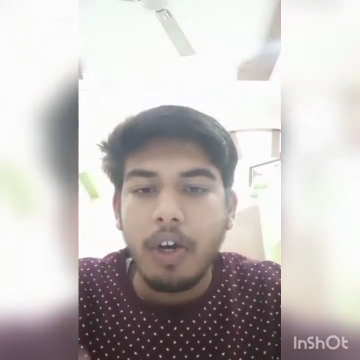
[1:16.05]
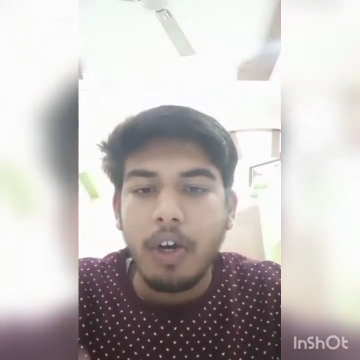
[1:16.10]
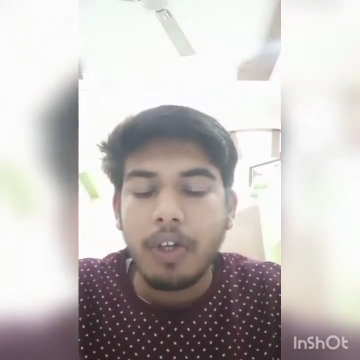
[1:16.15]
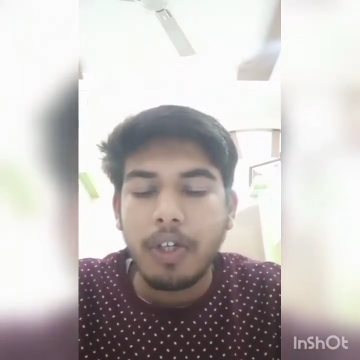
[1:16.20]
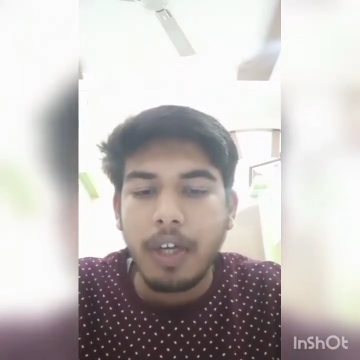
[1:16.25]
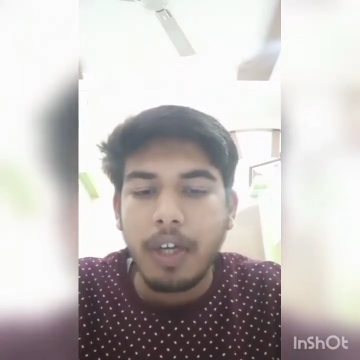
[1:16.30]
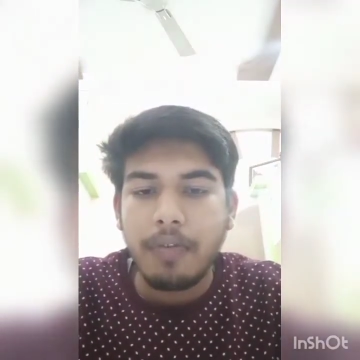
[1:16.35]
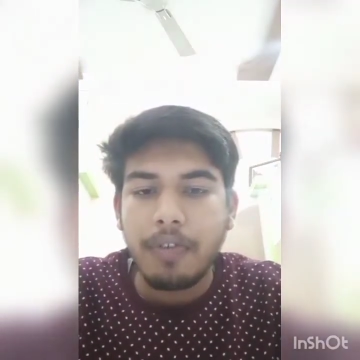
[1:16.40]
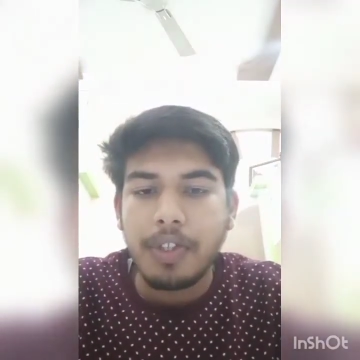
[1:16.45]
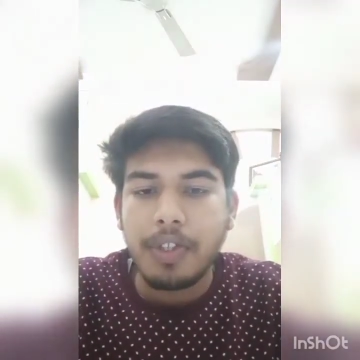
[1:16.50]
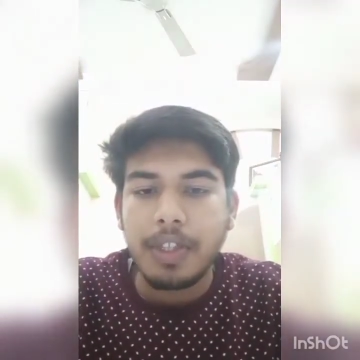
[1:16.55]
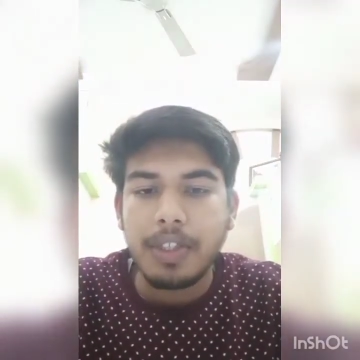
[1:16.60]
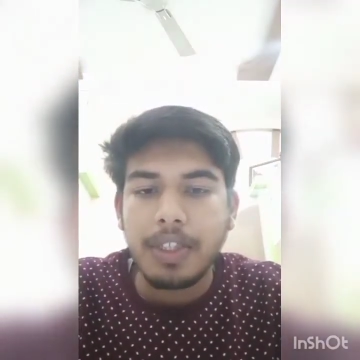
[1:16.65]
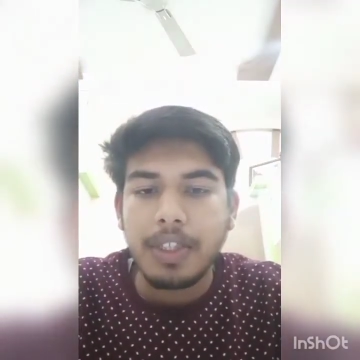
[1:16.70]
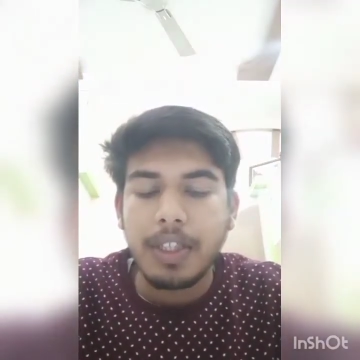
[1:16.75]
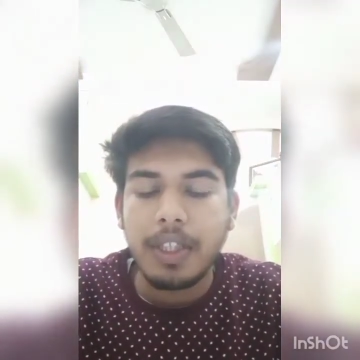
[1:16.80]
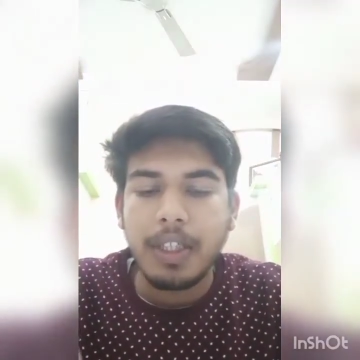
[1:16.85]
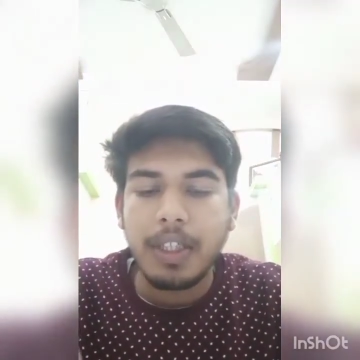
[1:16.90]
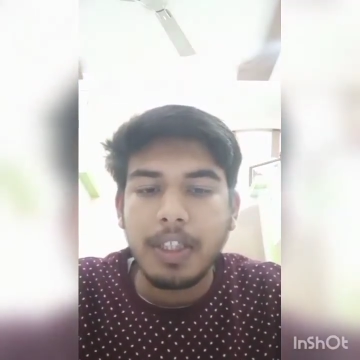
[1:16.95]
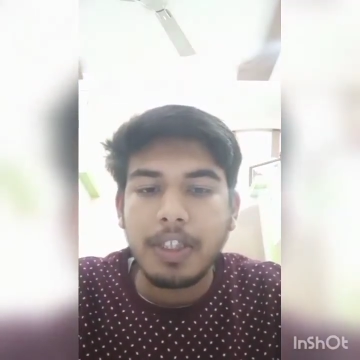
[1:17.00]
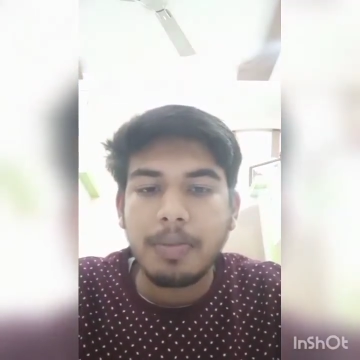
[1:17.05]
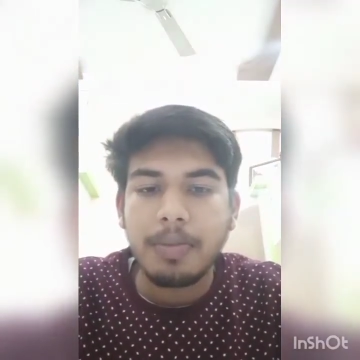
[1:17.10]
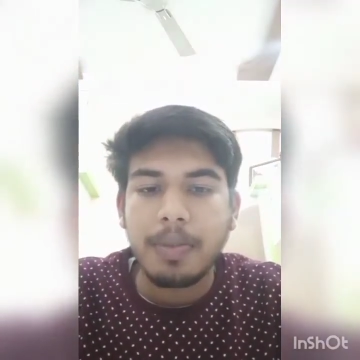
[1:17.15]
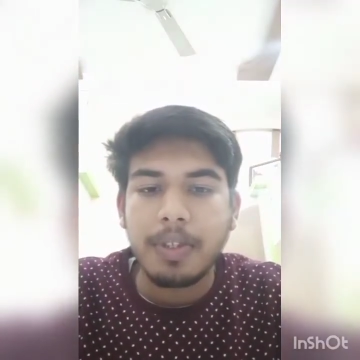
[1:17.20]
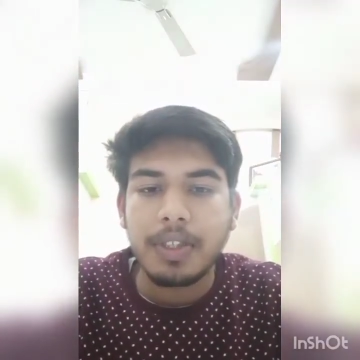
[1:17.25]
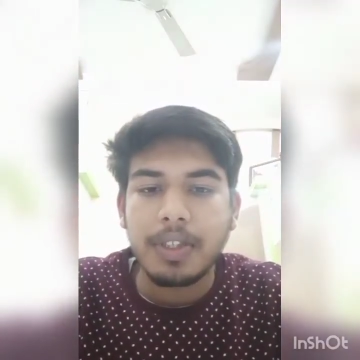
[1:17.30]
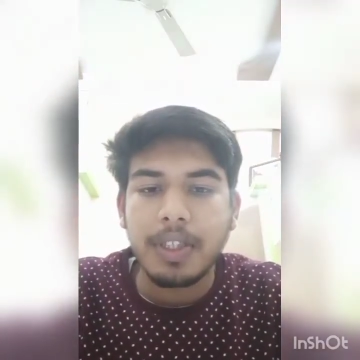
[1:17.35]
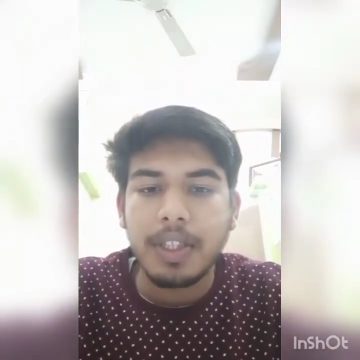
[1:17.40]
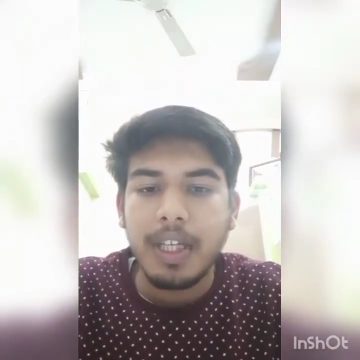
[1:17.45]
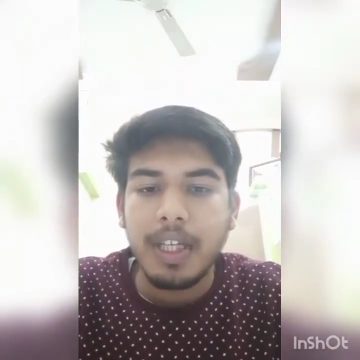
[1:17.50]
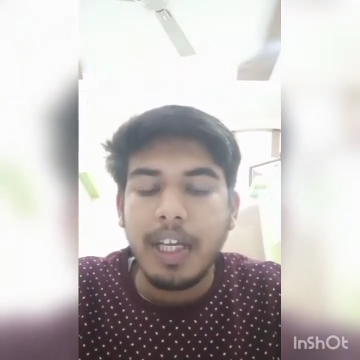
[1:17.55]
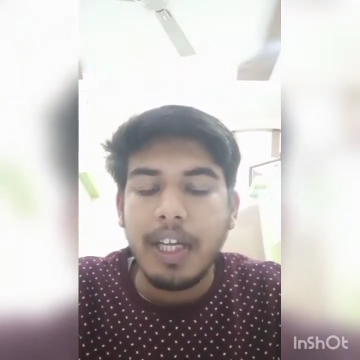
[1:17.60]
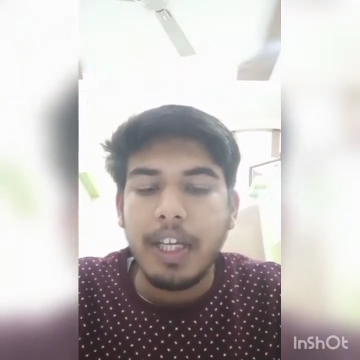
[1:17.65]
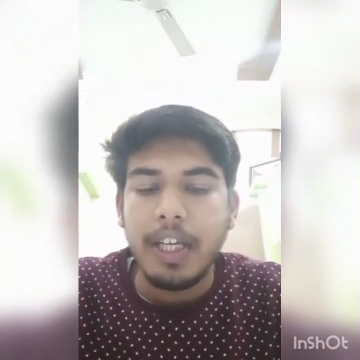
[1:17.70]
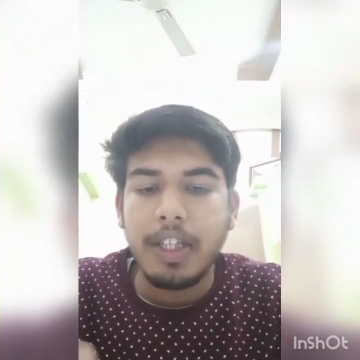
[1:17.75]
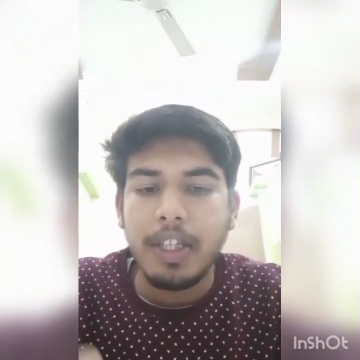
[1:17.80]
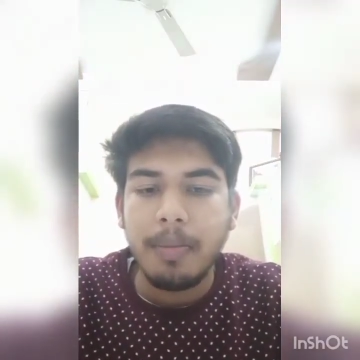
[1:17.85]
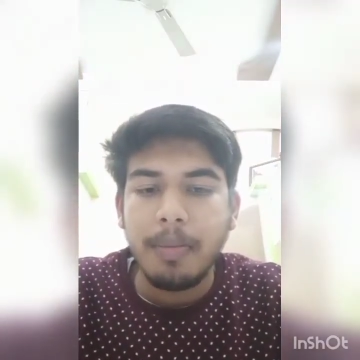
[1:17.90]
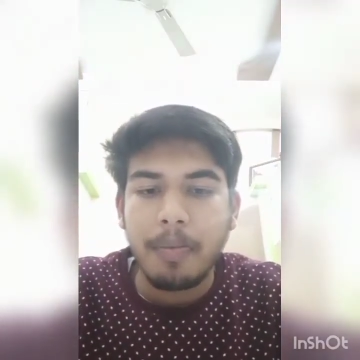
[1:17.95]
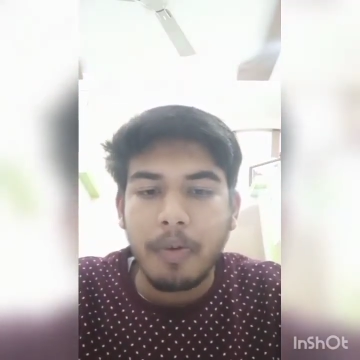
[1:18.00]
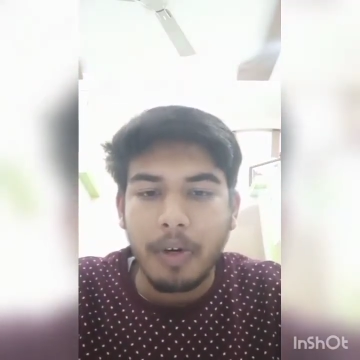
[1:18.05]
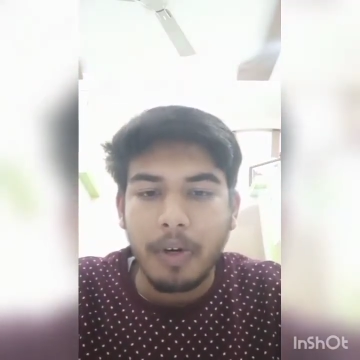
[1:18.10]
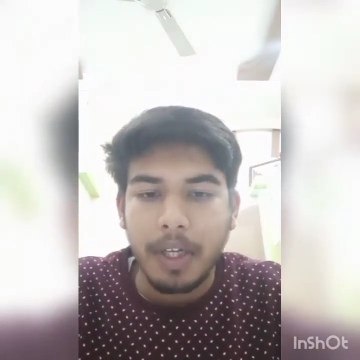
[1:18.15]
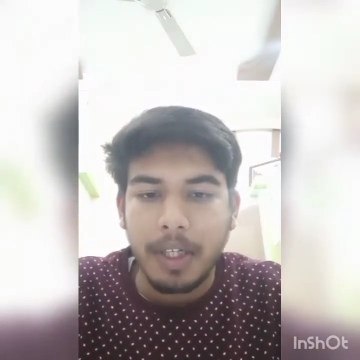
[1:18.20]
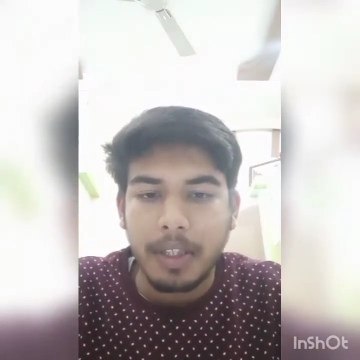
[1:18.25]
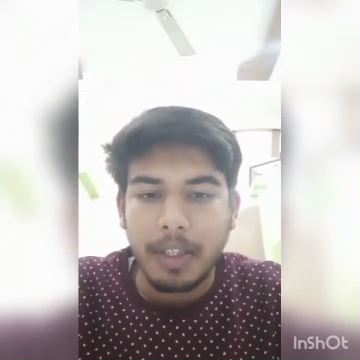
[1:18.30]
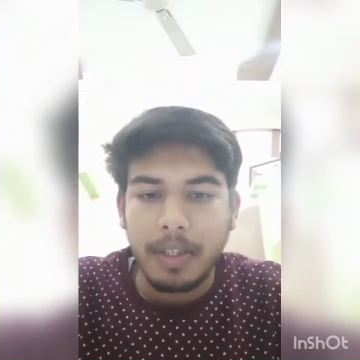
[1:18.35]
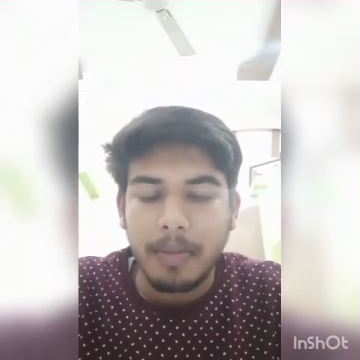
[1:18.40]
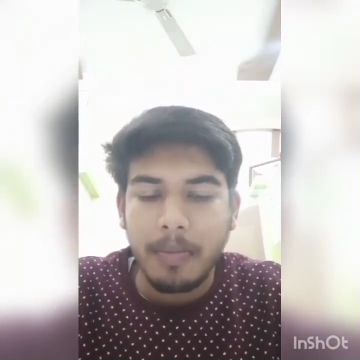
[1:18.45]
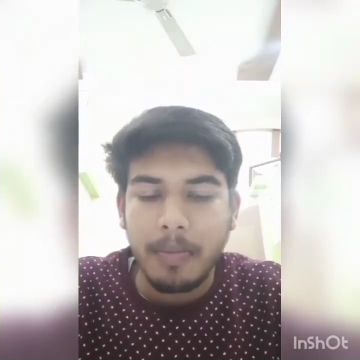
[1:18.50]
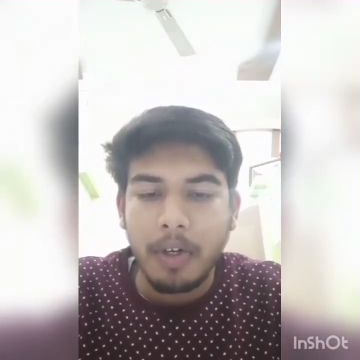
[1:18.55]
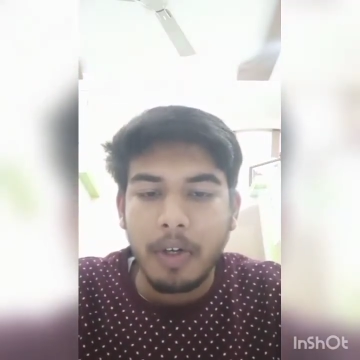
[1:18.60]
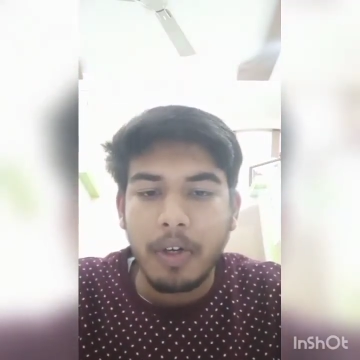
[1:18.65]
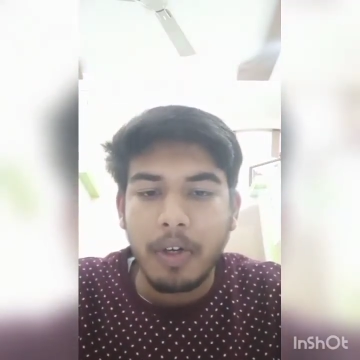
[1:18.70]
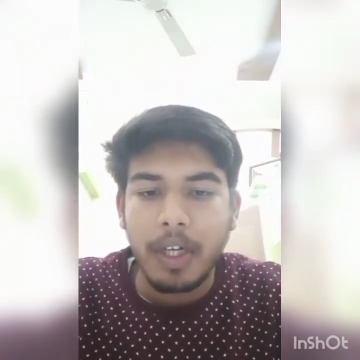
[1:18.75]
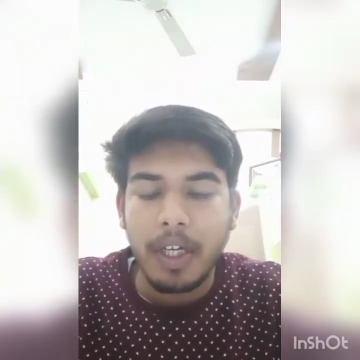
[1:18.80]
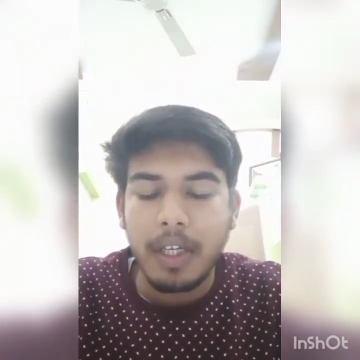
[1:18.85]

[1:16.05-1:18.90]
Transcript: or deficiency that is present in the product or